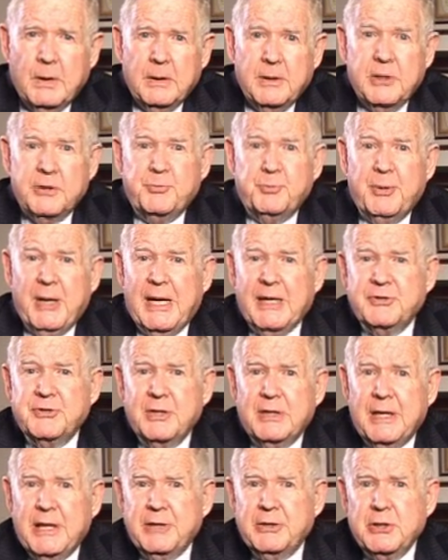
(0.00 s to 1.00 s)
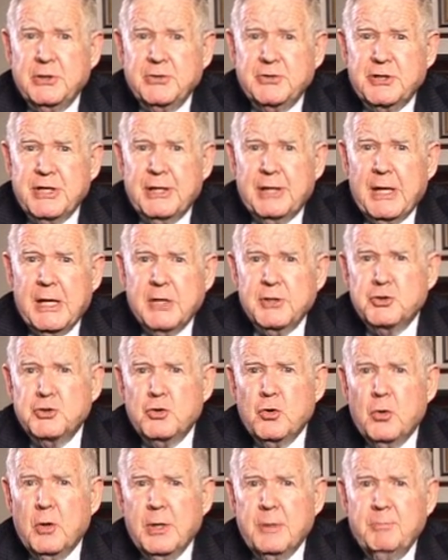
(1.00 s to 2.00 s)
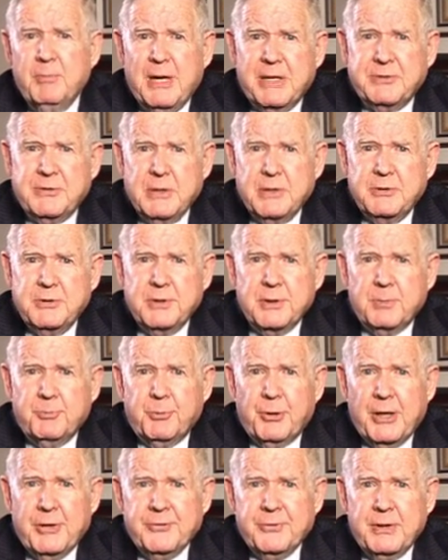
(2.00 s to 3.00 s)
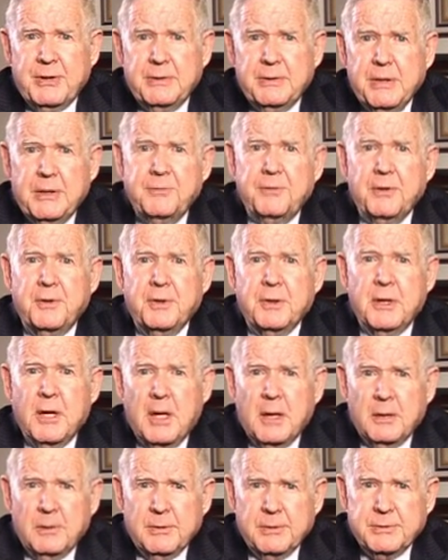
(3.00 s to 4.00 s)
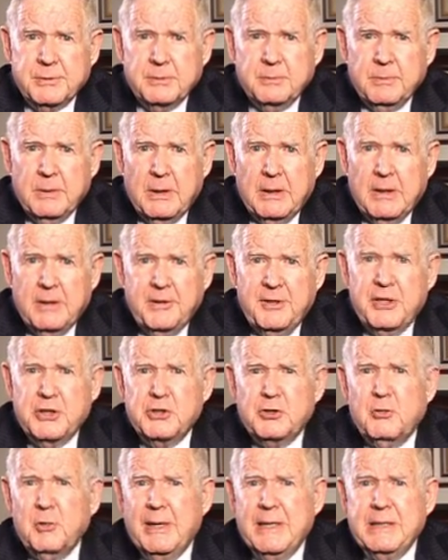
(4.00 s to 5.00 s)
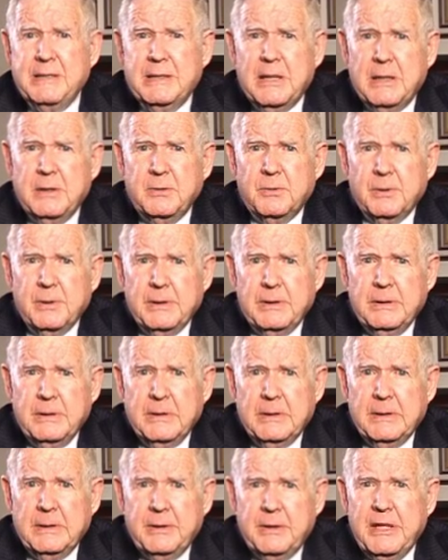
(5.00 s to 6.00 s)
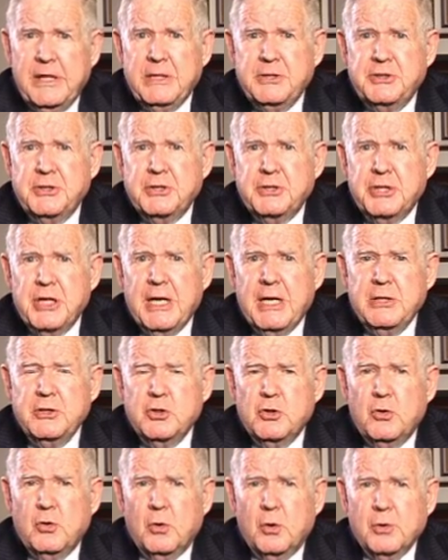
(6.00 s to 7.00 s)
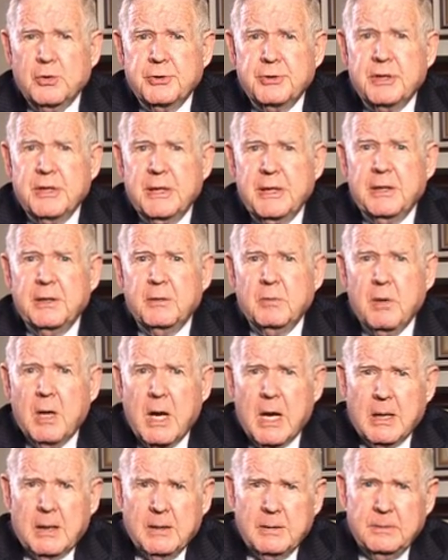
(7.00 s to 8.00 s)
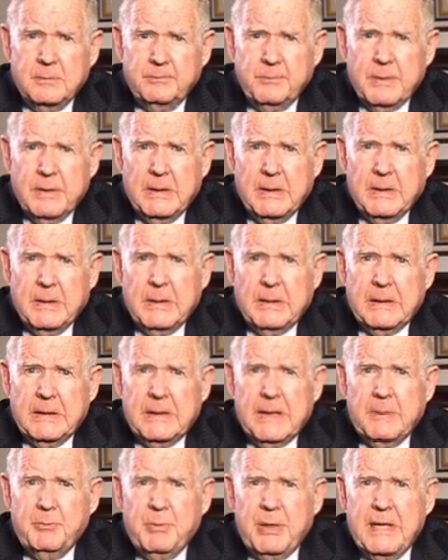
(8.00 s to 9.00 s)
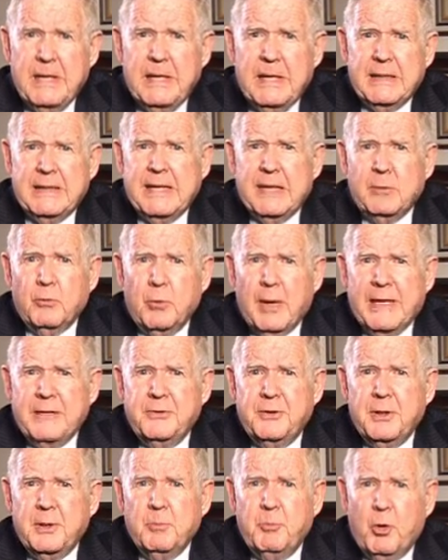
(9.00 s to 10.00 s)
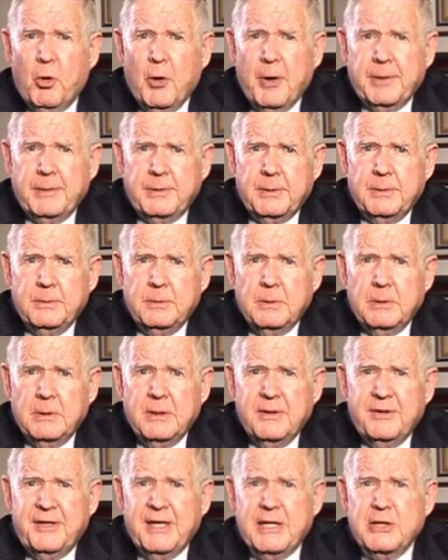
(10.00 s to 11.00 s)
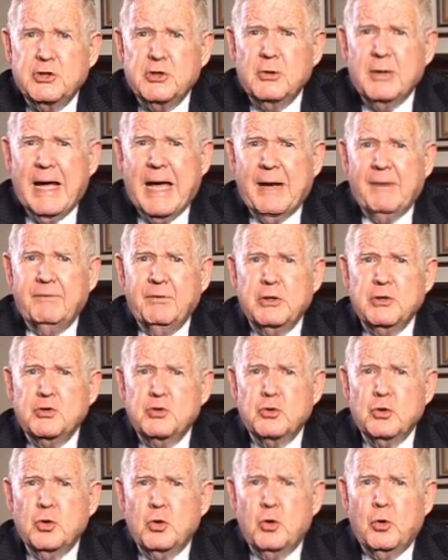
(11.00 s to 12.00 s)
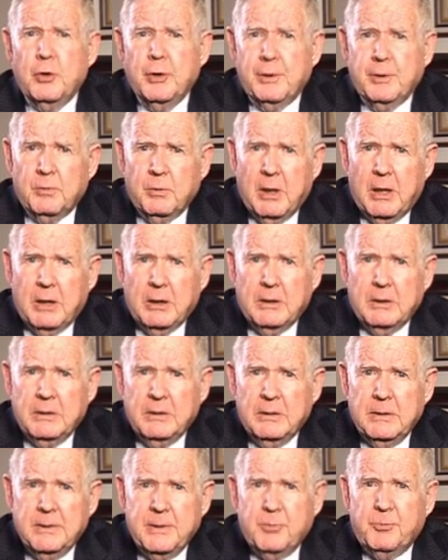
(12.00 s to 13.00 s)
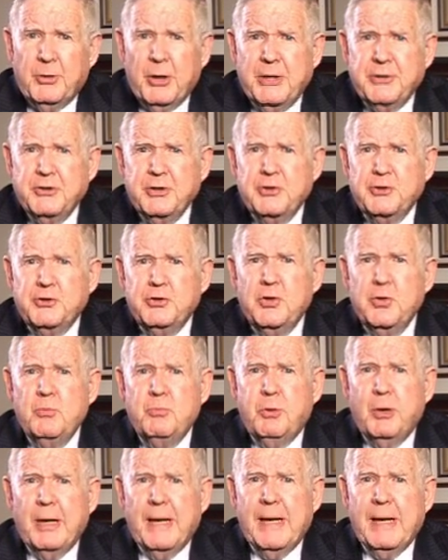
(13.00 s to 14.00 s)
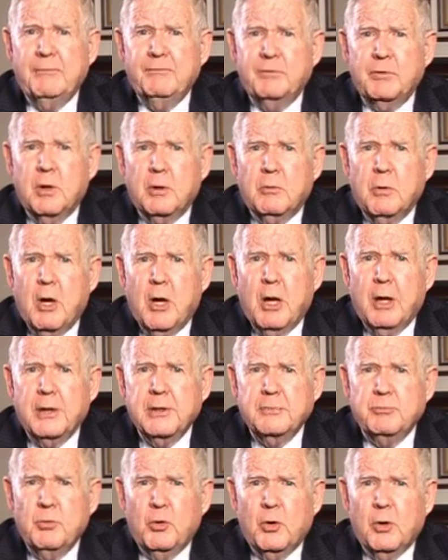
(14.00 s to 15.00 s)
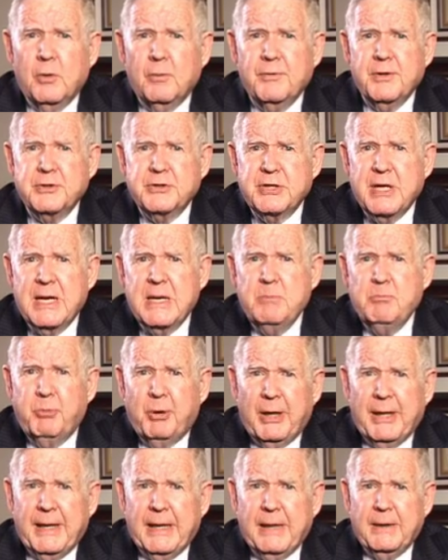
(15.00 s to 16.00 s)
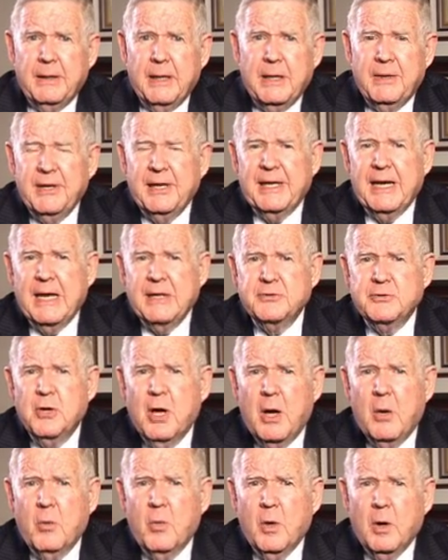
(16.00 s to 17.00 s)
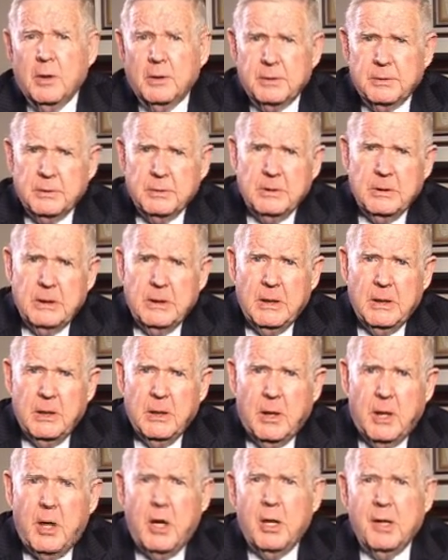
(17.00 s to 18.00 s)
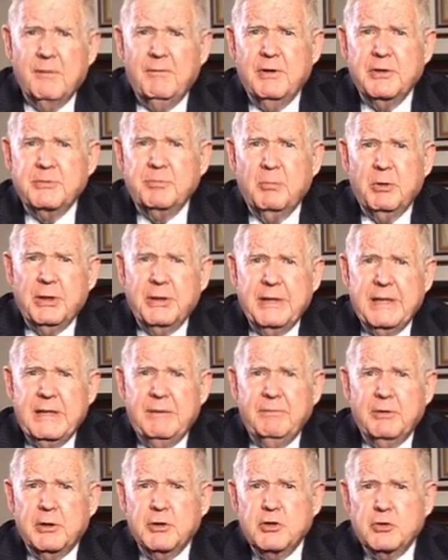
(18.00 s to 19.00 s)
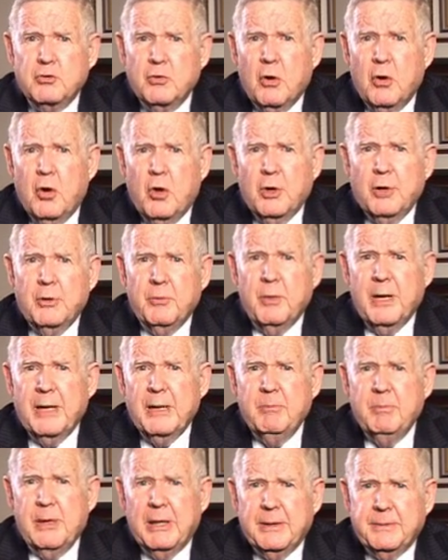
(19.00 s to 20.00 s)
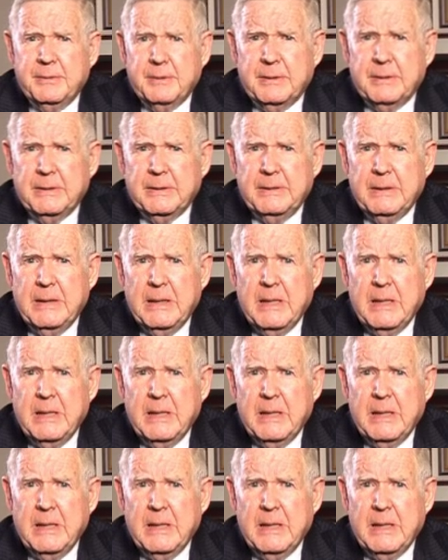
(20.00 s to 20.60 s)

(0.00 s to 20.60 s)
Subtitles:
This past election sent a historic message to the President and to the Congress. This great country needs to change course in Iraq. Let me get right to the point. Things are out of control in Iraq. The President's new plan for Iraq is more of the same plan that has not worked. All of us believe in a strong and ready military,